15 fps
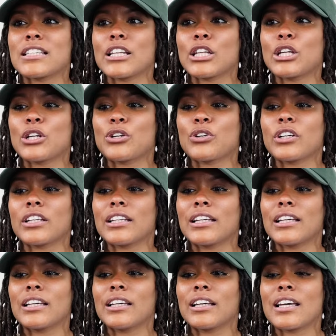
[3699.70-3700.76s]

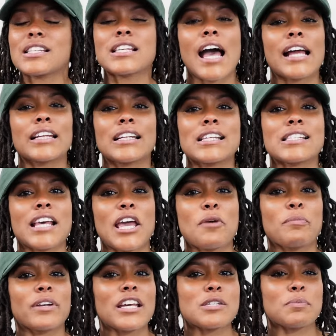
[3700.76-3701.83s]
literally, it's kind of the same,
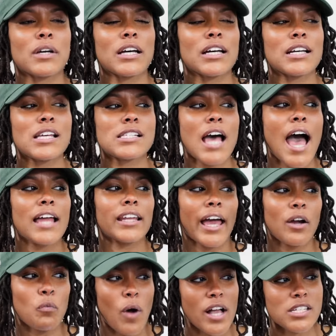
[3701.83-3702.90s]
but that's because I
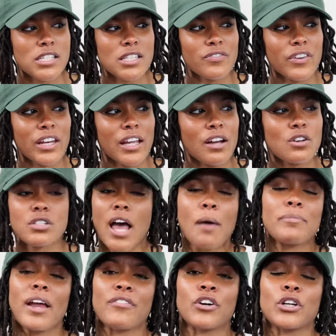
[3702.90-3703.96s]
like watching the videos. Mm-hmm.
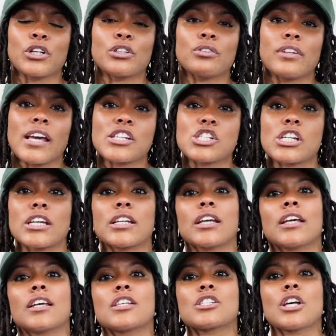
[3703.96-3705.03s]
I'm never going to do that shit.
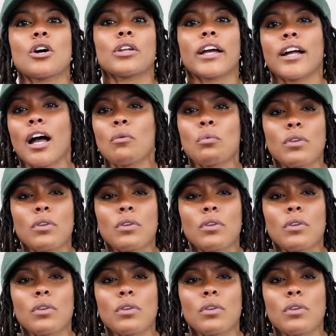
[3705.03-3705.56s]
So, like, I,